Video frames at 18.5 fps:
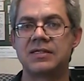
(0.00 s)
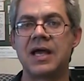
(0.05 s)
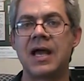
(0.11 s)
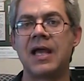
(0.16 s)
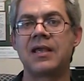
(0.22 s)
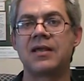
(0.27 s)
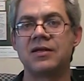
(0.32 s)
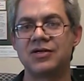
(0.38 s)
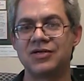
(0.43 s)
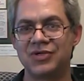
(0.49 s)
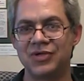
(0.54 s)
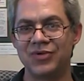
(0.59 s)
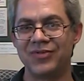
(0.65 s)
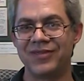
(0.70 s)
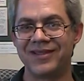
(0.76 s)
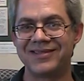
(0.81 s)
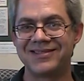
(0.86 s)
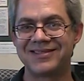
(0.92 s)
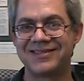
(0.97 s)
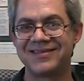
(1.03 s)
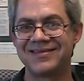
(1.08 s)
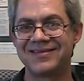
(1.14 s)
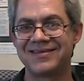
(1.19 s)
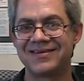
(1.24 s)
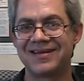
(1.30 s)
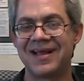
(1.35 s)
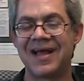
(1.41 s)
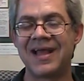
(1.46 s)
I can do this.
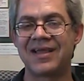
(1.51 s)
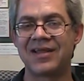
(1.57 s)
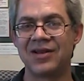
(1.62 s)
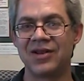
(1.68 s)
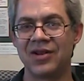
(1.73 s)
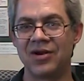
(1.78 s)
I can